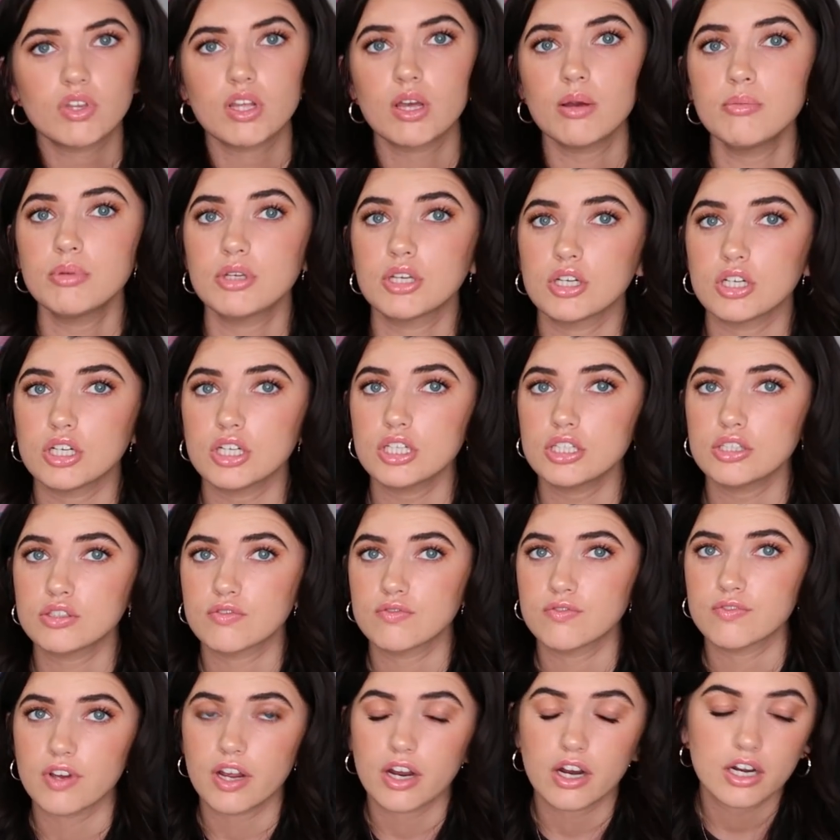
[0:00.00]
computer is
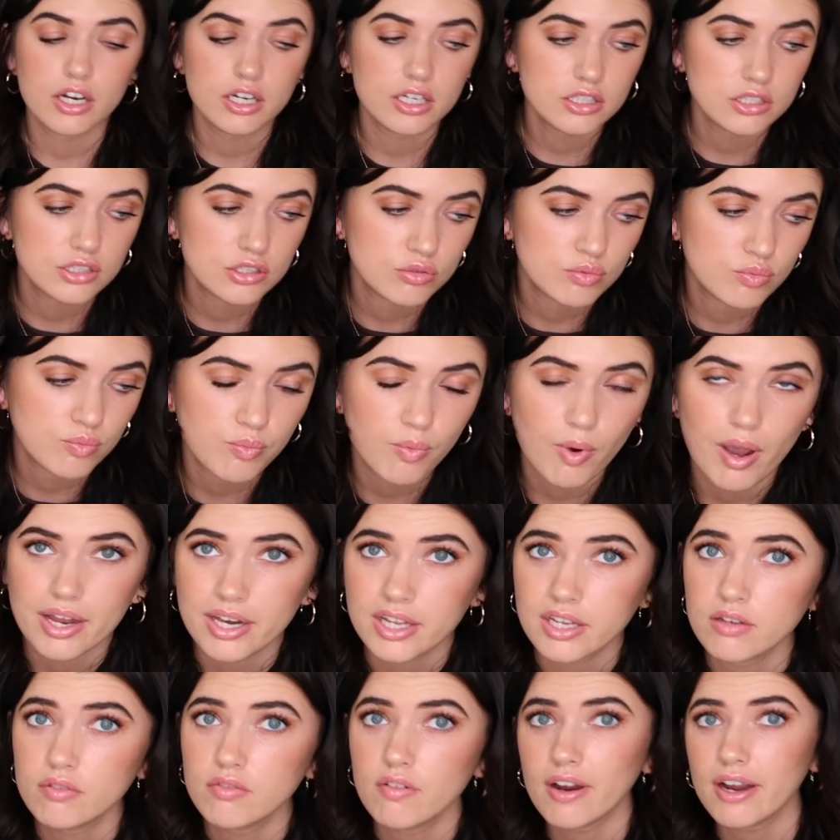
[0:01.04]
very
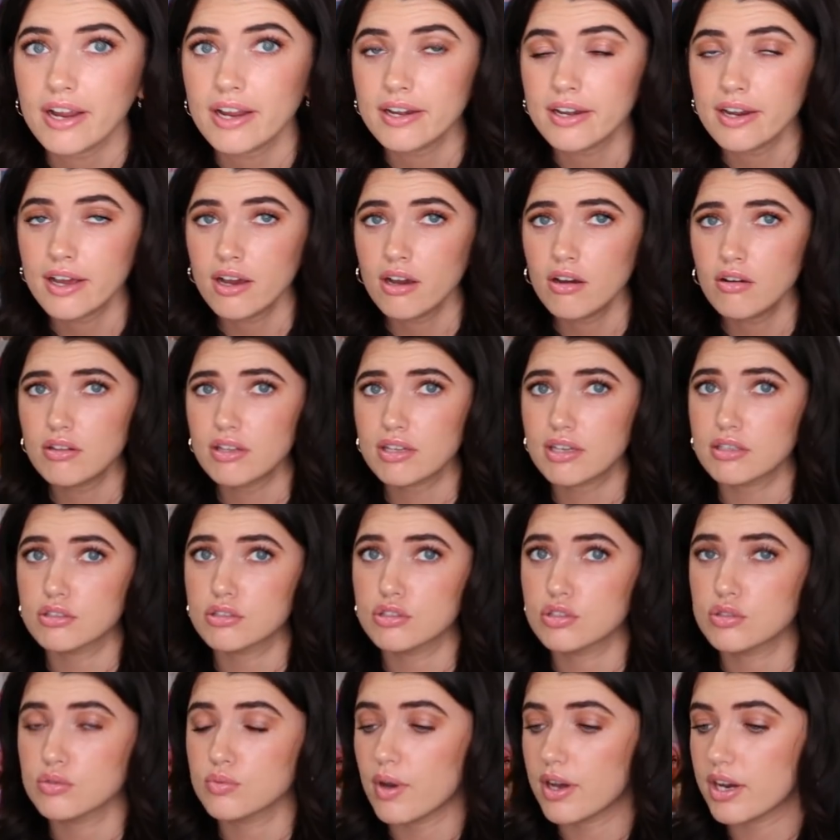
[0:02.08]
sweaty right now. Like,
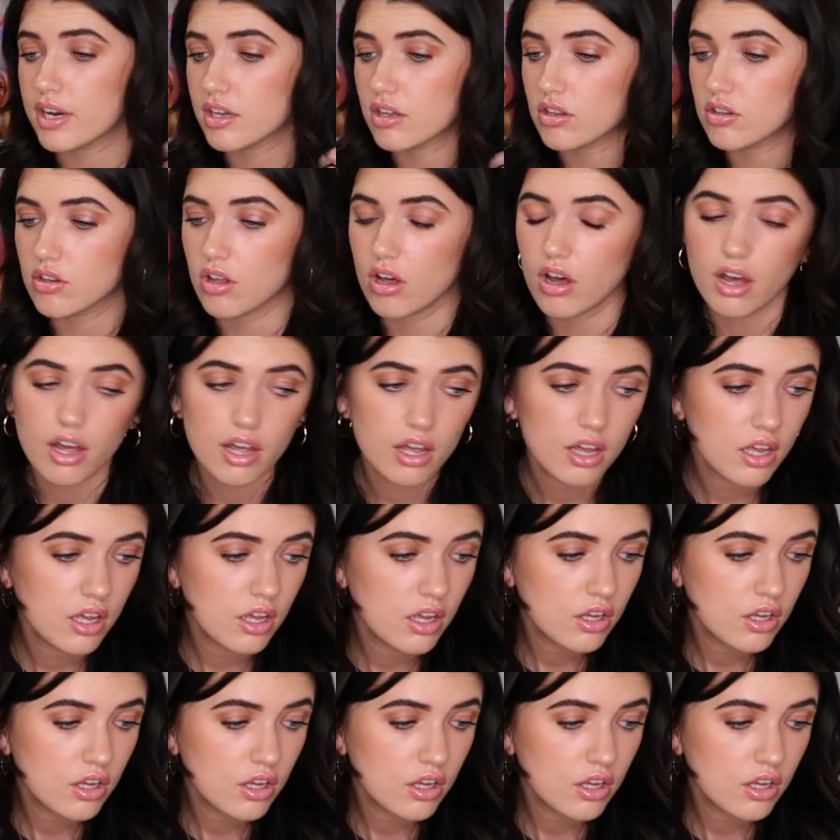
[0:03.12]
it's sweating a lot.